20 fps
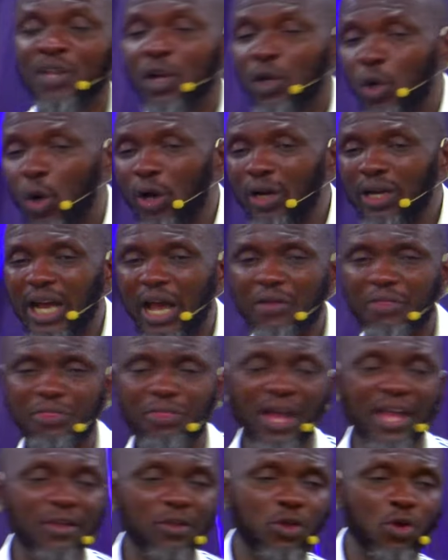Lord, I
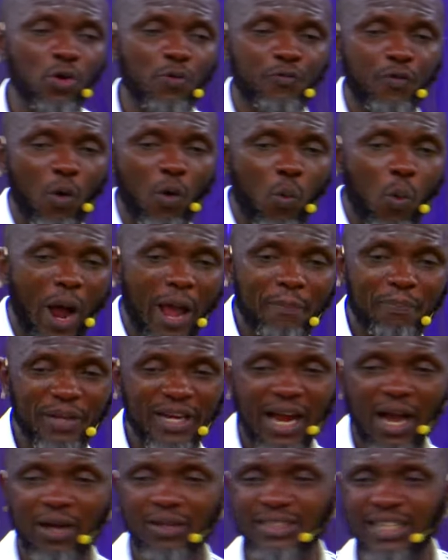thank you for wiping
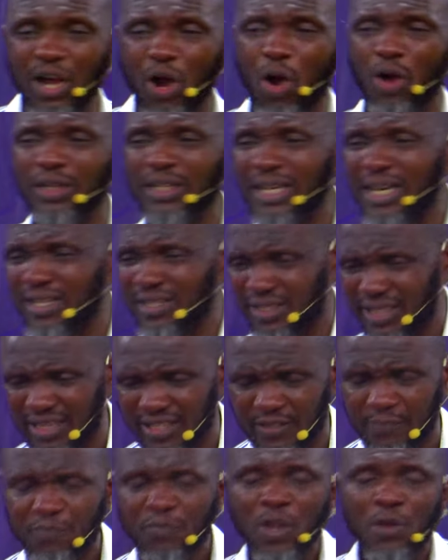out the ordinances,